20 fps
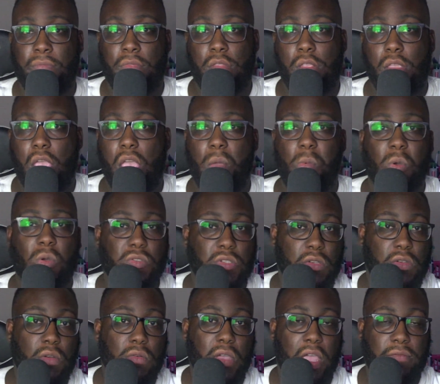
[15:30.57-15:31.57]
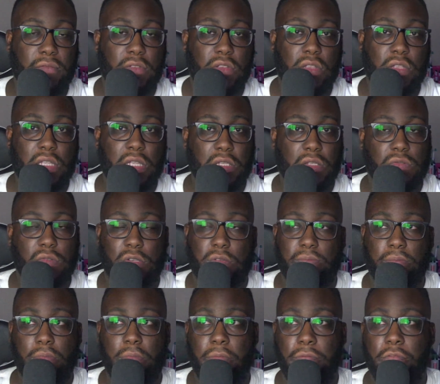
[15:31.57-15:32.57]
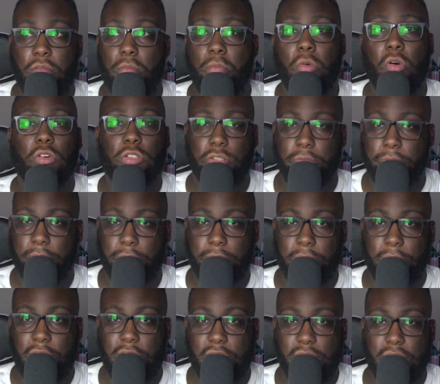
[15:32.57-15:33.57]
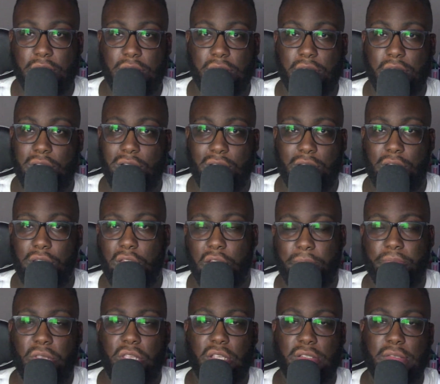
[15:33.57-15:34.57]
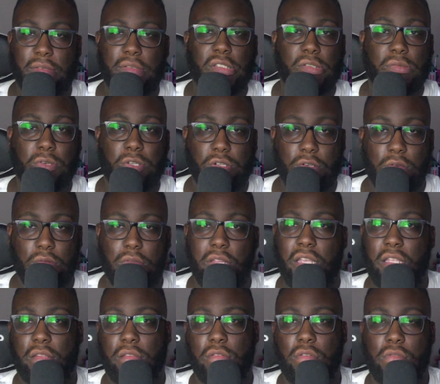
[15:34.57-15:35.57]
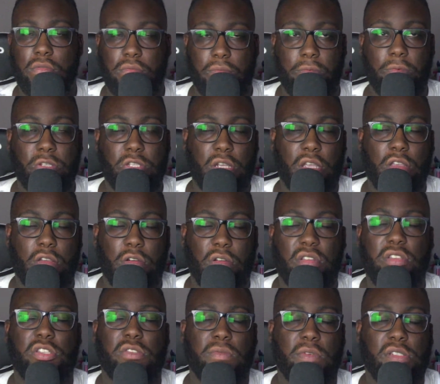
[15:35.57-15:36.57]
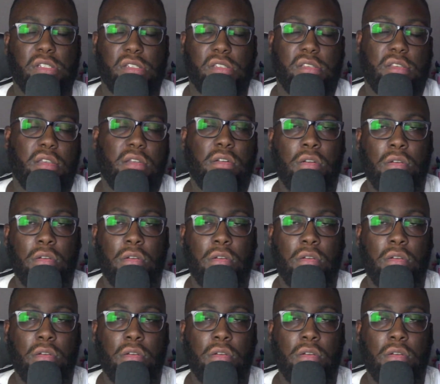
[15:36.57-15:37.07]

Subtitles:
I'm also going after Nintendo Switch for multiple reasons, and not because of the Switch OLED, which I call the Switch XL.